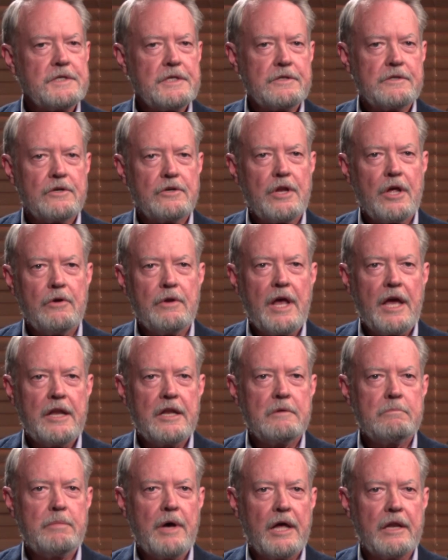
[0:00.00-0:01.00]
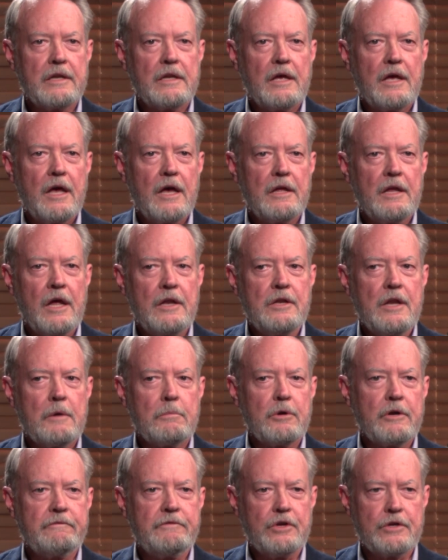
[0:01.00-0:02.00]
things are donated, but a
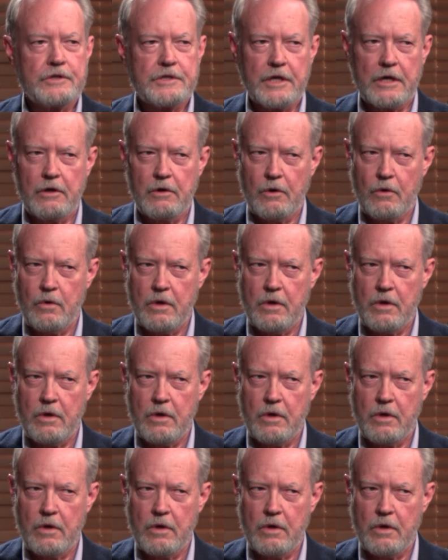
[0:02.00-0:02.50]
number of years ago,